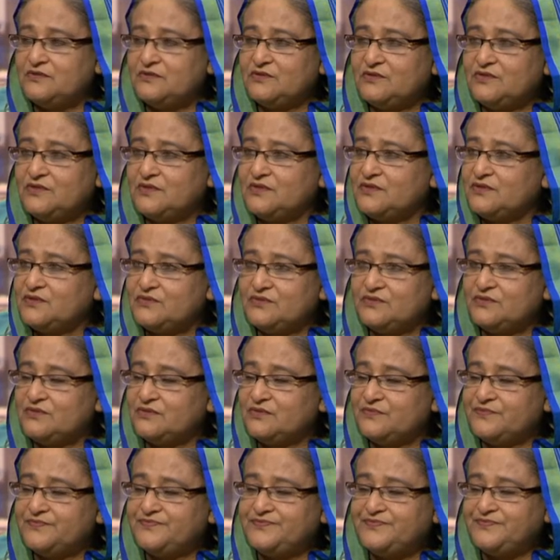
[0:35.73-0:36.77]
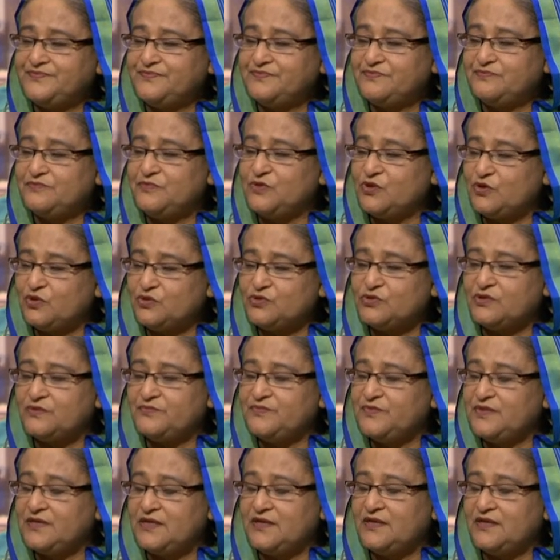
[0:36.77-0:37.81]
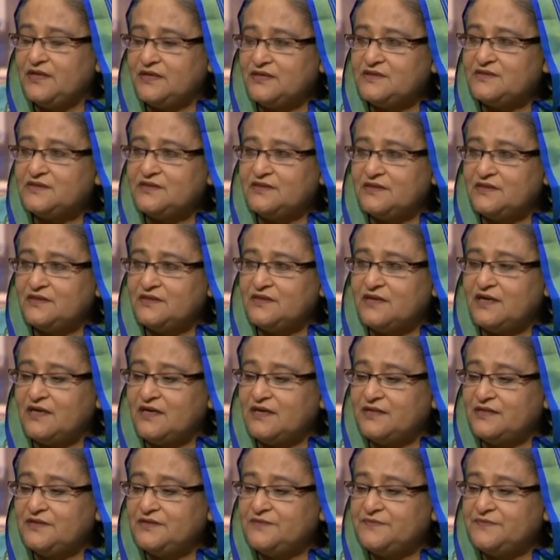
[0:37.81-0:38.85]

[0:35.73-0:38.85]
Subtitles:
sick. So because of the illness, he died.